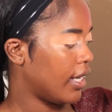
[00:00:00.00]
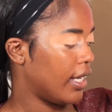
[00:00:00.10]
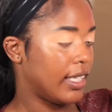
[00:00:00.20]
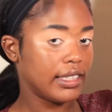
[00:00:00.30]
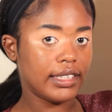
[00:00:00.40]

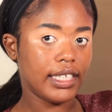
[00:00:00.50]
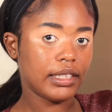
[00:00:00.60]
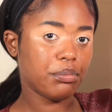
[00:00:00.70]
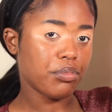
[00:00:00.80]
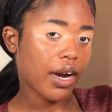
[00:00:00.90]
It's this
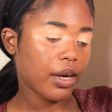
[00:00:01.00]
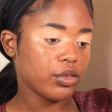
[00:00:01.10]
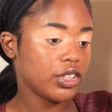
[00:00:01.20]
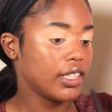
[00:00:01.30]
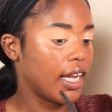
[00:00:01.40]
brown
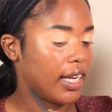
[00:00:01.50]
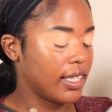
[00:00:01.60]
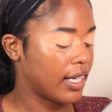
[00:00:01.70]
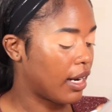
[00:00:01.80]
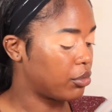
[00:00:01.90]

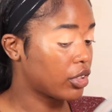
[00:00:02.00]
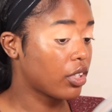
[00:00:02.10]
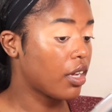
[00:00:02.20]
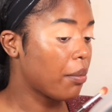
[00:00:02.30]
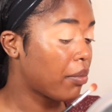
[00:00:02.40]
shade, and I'm just
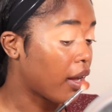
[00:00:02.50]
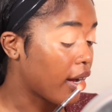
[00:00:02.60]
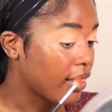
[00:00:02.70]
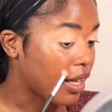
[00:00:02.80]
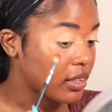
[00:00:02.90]
going to
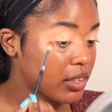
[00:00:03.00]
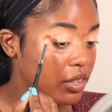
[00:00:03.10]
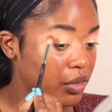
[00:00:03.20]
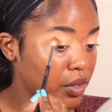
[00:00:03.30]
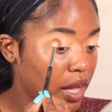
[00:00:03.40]
apply that
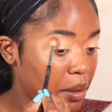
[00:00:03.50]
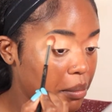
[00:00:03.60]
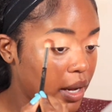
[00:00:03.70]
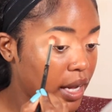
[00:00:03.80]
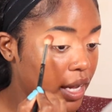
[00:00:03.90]
to
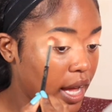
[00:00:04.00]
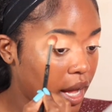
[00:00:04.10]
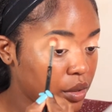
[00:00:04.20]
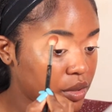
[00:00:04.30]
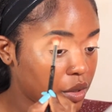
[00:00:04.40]
my
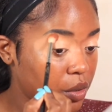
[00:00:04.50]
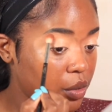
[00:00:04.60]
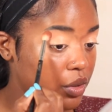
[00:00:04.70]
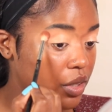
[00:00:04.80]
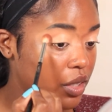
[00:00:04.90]
outer
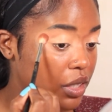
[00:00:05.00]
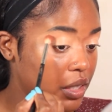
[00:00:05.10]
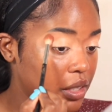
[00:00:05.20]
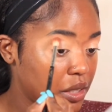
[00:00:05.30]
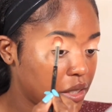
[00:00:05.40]
corner.
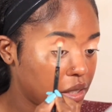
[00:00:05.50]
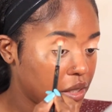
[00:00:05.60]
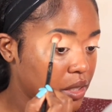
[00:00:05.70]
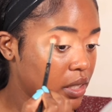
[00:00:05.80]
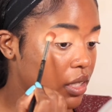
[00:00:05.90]

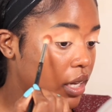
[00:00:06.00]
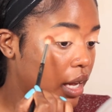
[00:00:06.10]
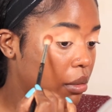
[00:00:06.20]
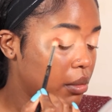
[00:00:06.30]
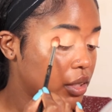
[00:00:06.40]

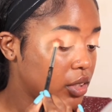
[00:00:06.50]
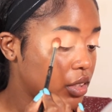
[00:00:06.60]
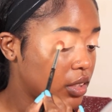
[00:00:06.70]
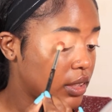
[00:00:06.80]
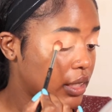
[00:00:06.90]
I'm literally
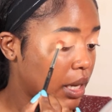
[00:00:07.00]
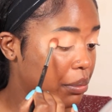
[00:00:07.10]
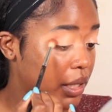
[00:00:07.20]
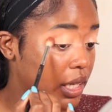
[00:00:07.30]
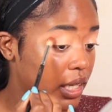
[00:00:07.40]
just
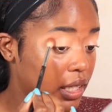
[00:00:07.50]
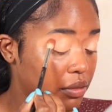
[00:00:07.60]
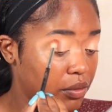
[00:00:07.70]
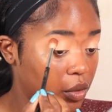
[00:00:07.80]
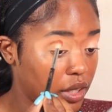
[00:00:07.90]
tapping it in
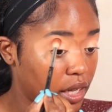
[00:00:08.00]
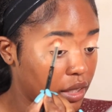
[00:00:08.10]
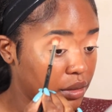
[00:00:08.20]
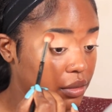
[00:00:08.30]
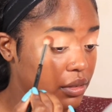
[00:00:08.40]
for
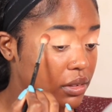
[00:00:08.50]
now,